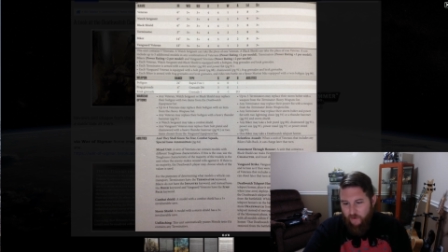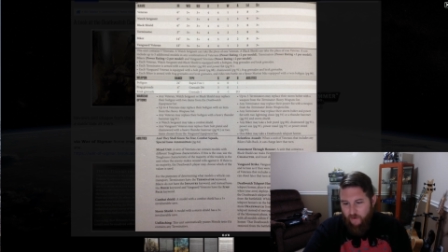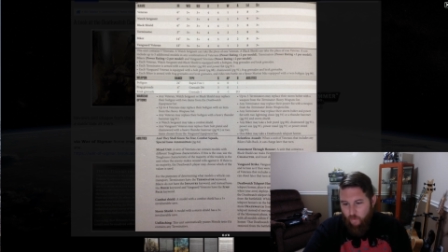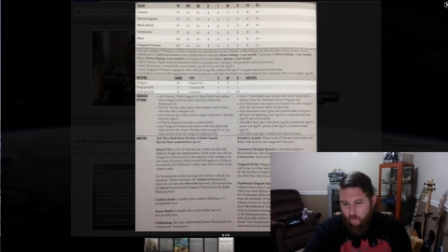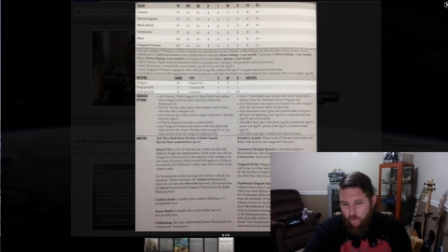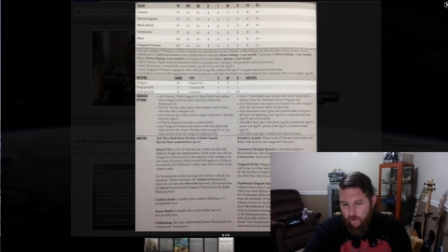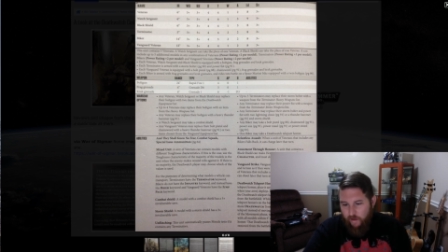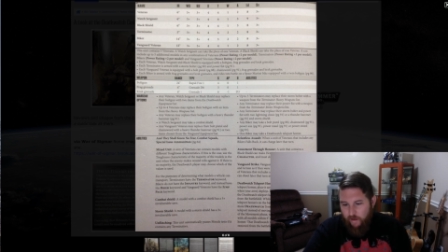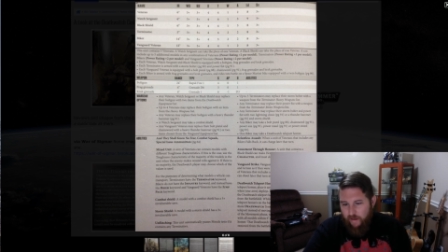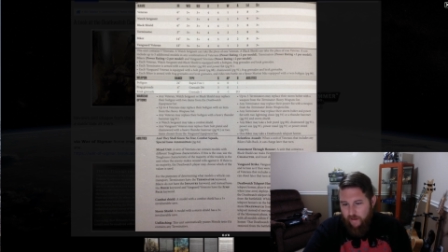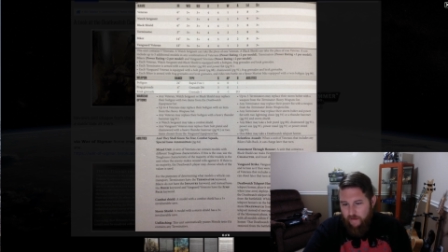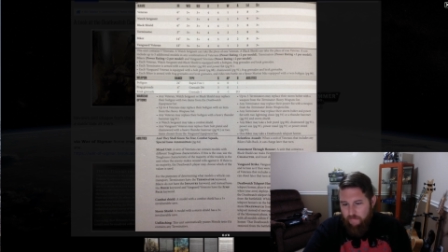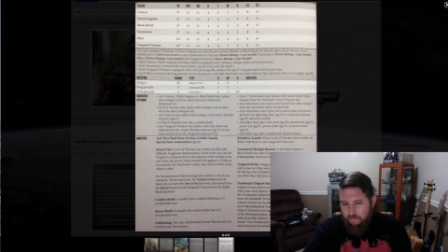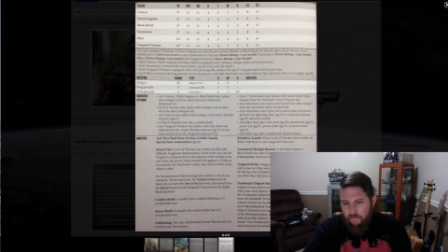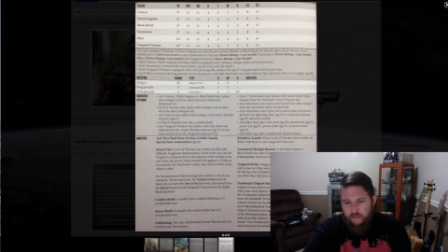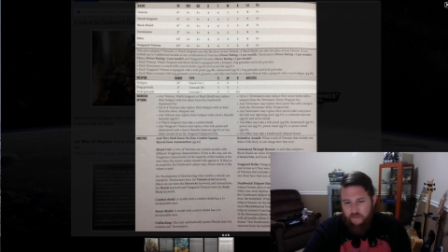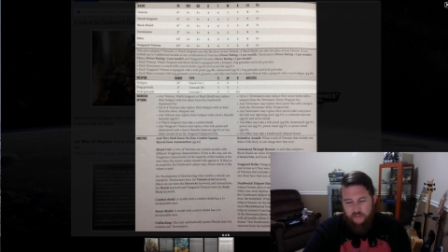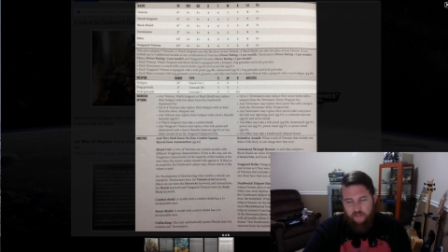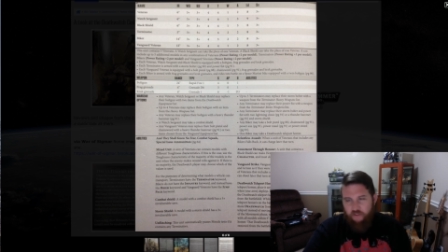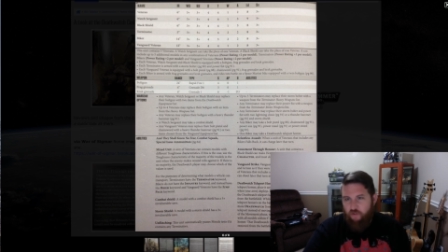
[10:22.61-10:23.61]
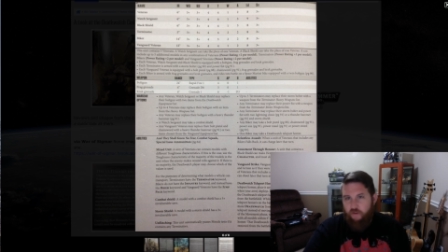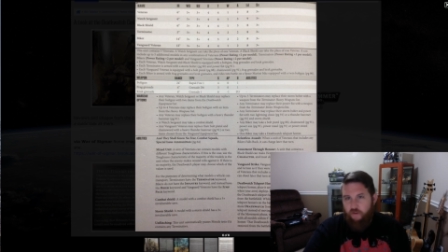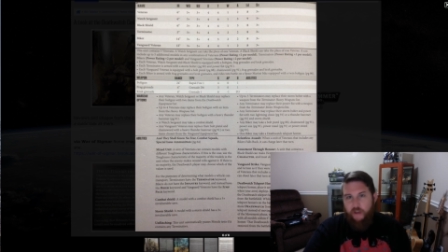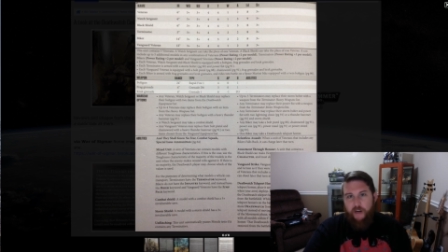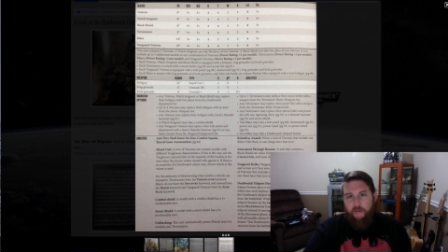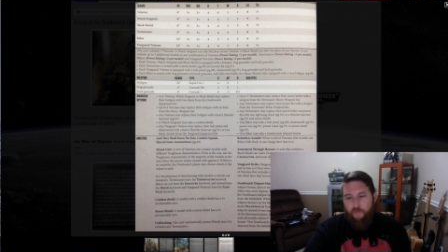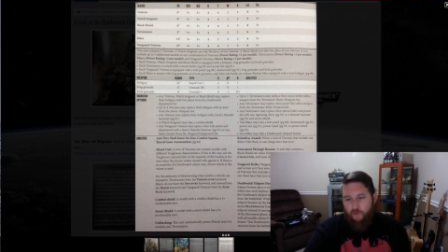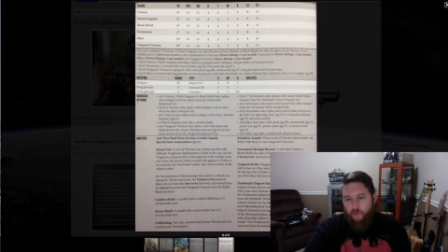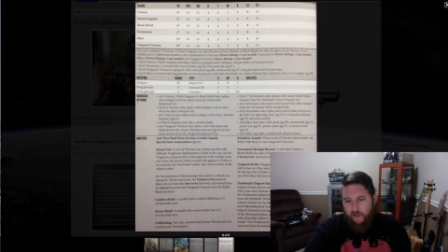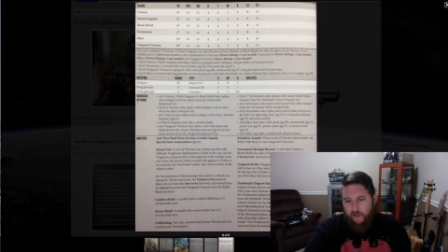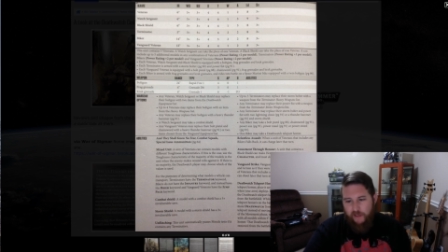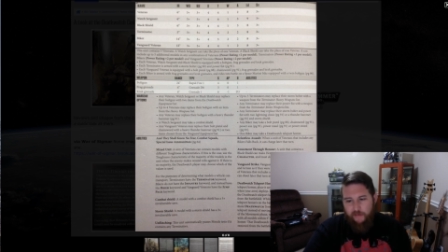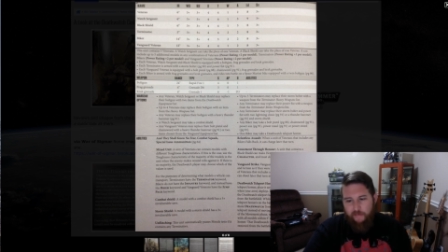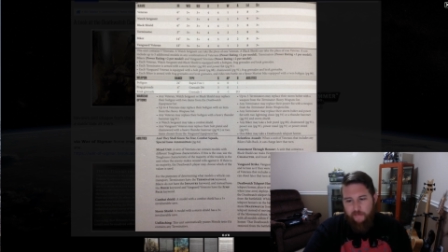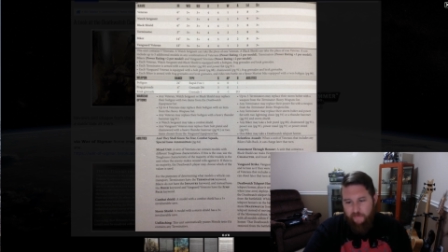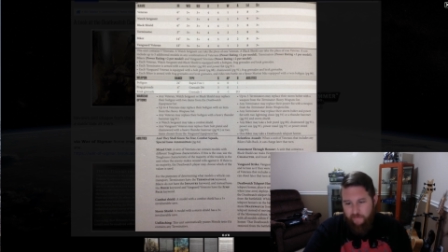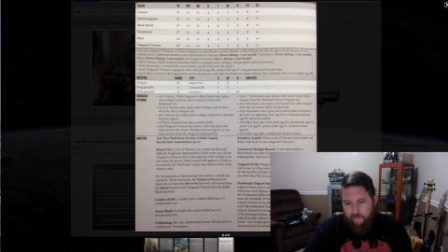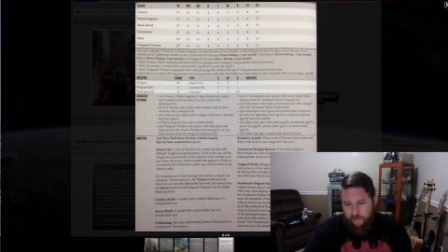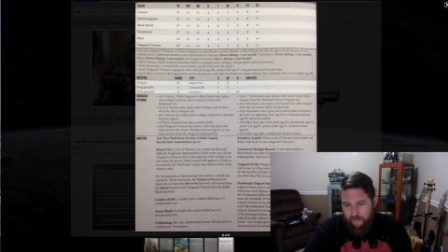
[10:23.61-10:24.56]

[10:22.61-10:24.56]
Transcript: William, just straight up William.